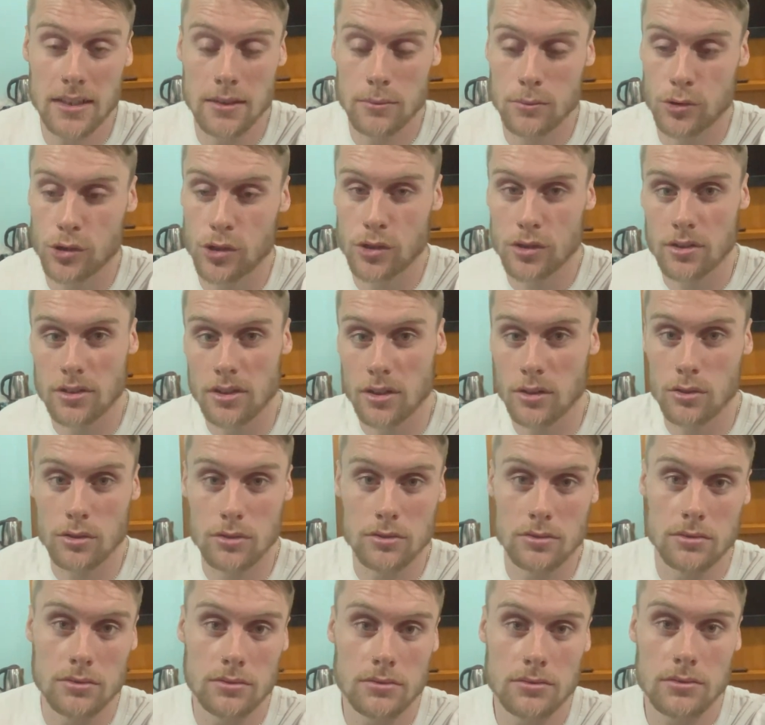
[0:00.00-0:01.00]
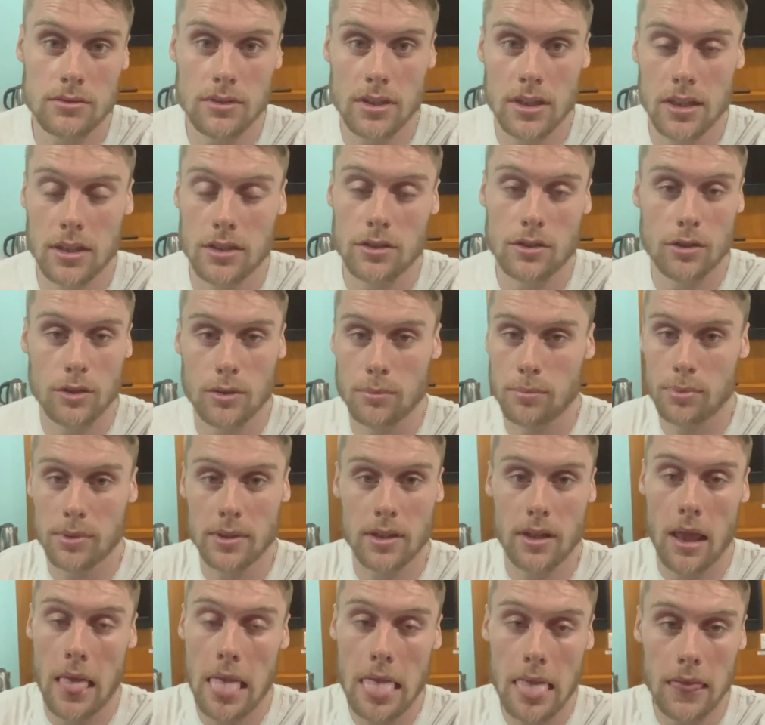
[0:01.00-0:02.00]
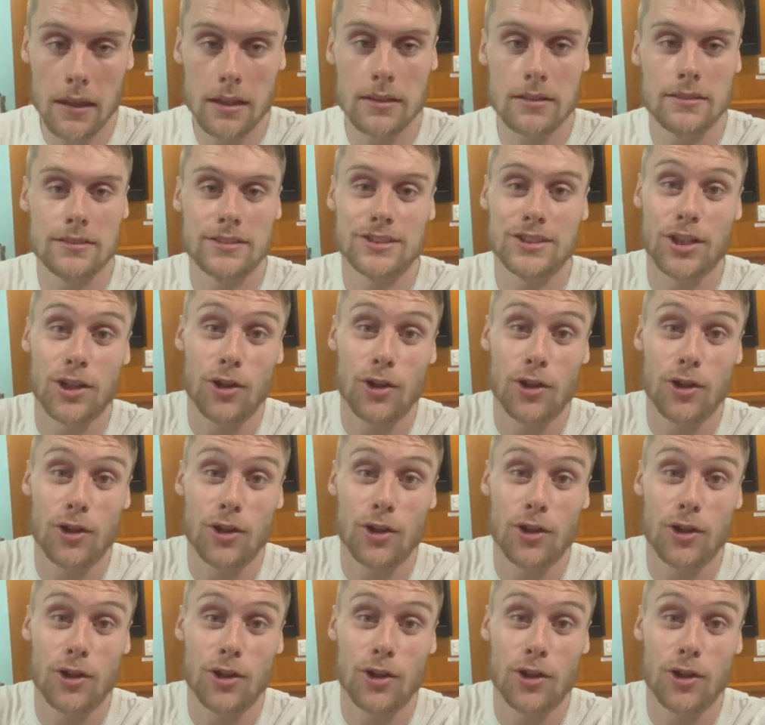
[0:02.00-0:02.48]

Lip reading: I'm sure there's there's